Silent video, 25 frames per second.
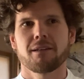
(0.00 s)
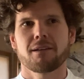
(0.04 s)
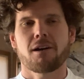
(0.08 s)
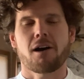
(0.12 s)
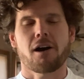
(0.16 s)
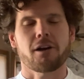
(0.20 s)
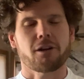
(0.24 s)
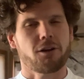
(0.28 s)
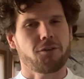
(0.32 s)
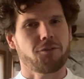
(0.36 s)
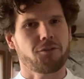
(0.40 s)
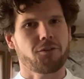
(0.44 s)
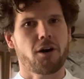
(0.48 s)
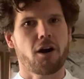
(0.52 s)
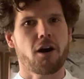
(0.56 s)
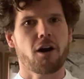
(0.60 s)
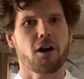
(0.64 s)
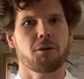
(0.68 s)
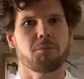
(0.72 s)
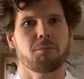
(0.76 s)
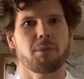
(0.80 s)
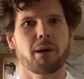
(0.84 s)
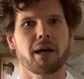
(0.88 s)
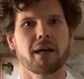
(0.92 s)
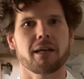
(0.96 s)
caught off
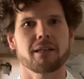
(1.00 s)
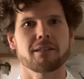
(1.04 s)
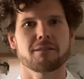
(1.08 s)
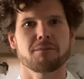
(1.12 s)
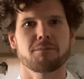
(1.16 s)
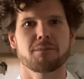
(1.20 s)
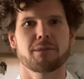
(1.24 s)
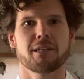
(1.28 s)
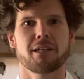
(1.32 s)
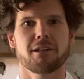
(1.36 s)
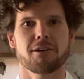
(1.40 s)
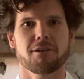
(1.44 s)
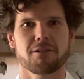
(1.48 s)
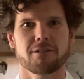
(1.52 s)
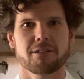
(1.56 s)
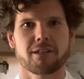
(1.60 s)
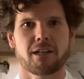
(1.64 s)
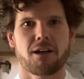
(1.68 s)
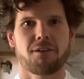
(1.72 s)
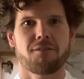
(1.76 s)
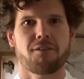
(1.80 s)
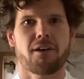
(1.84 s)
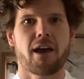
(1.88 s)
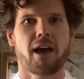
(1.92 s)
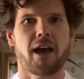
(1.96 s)
guard by some tears that
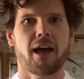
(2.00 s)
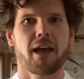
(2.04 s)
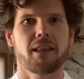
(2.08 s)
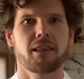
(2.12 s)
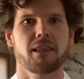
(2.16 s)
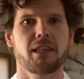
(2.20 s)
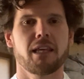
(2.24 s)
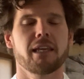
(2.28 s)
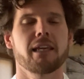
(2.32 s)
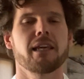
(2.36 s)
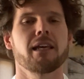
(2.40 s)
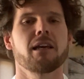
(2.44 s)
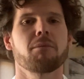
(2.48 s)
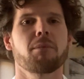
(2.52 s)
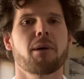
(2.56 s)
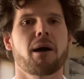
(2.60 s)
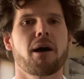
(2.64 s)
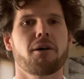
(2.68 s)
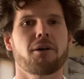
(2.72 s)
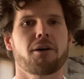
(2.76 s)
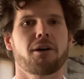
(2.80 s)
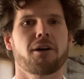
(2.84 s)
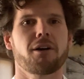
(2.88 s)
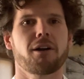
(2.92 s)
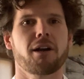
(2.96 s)
I've had thinking
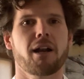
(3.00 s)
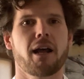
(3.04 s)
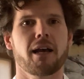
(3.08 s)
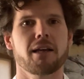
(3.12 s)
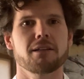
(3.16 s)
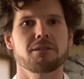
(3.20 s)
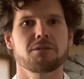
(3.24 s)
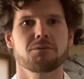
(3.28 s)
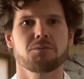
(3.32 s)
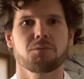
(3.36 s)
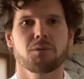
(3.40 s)
about her and I's